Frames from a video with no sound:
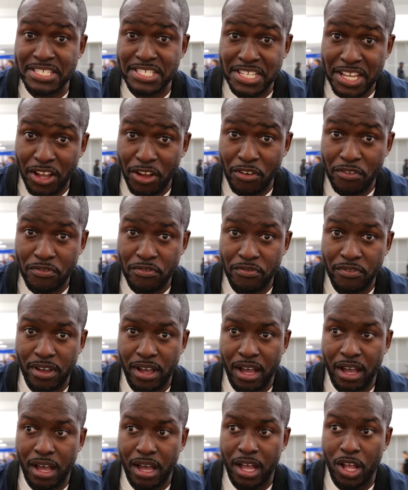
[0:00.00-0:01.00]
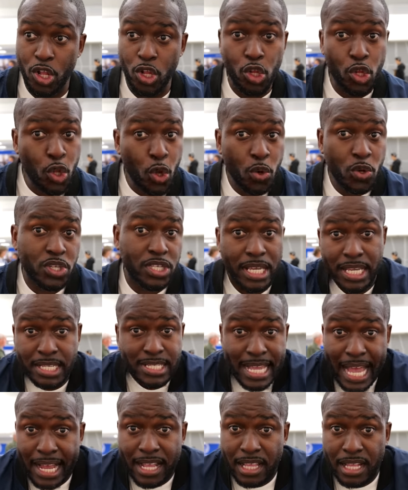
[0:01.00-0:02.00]
itself uh, looks
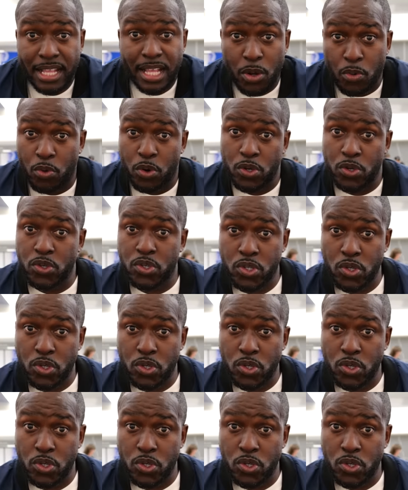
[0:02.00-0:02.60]
exactly like what you